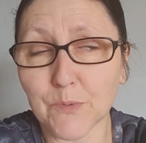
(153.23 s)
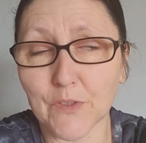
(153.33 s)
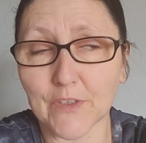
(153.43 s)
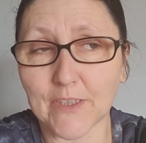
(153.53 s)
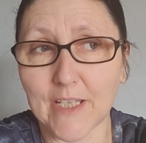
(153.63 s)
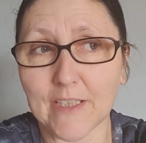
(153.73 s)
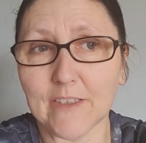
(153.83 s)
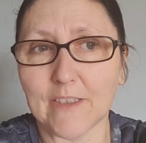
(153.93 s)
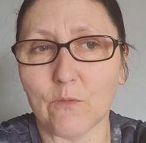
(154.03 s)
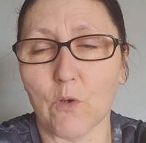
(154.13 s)
but
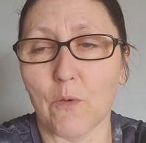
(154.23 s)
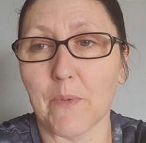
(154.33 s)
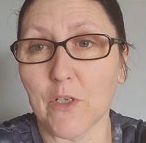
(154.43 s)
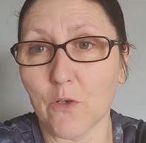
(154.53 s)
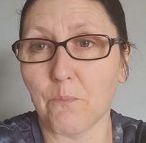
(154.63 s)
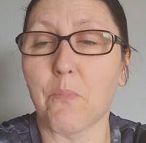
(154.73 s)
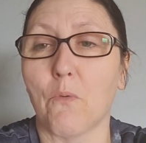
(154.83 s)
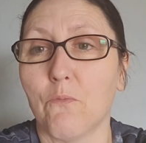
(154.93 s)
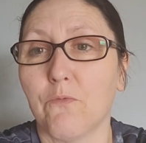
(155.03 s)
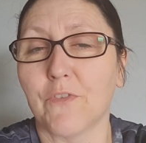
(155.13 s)
again, it woke me up,
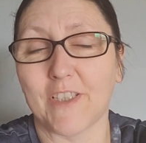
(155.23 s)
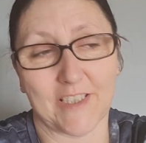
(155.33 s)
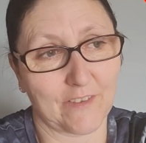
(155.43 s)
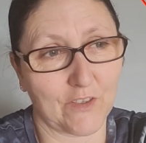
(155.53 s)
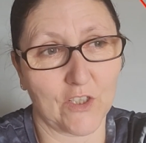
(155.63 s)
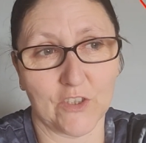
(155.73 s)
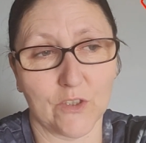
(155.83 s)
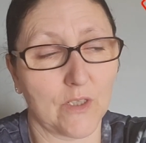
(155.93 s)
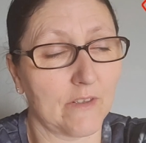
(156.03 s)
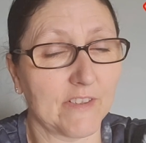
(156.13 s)
boom, and I thought, you
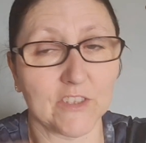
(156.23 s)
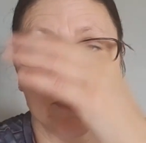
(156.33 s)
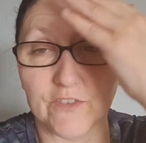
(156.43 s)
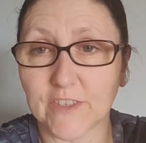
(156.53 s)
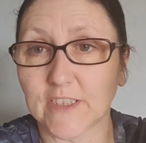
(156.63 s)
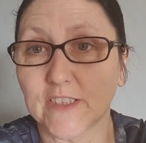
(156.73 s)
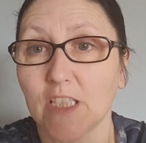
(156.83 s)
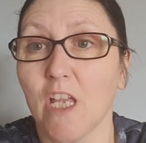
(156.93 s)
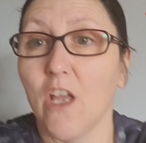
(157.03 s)
know what, I've had enough of this.